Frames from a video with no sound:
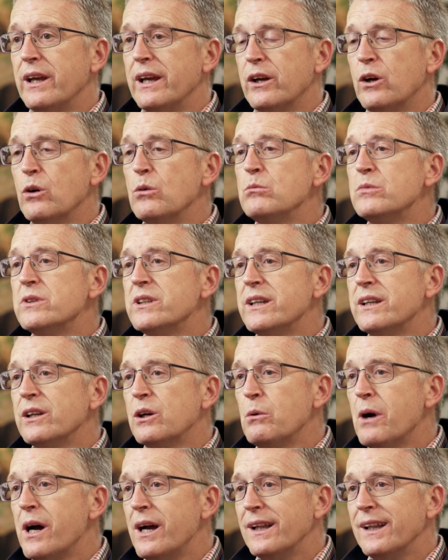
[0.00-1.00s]
It comes in
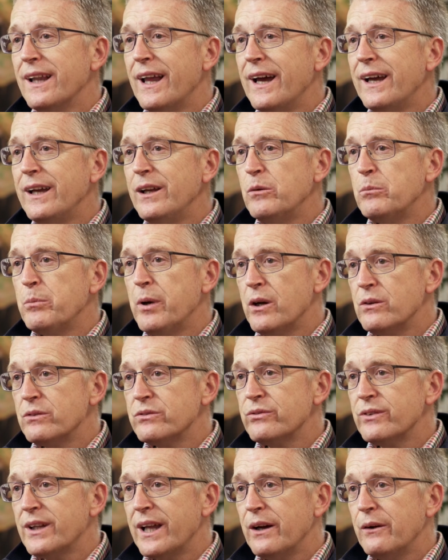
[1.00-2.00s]
quite late,
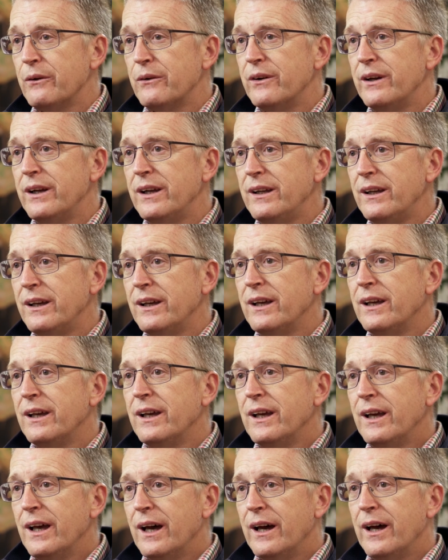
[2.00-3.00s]
post-flowering,
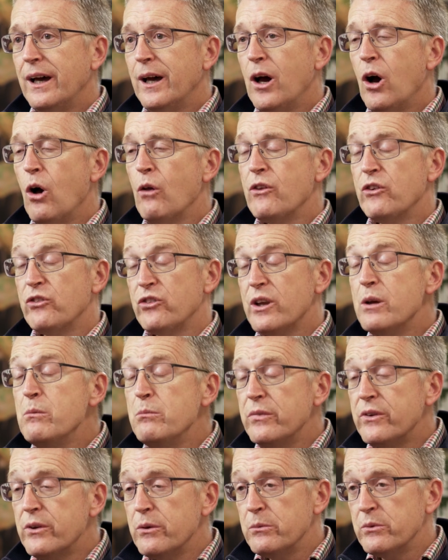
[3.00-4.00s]
or the
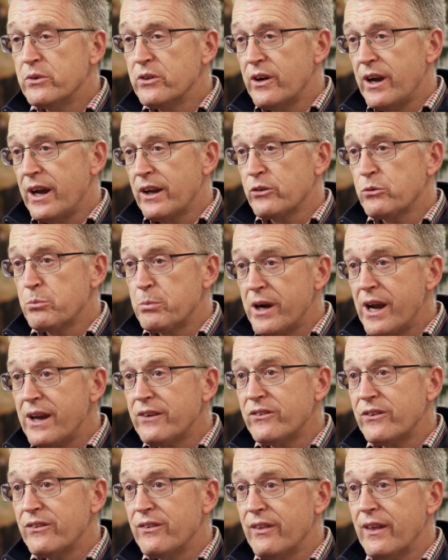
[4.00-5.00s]
symptoms are
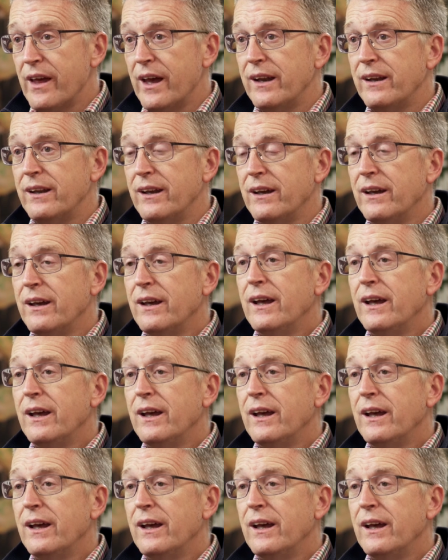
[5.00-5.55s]
expressed then,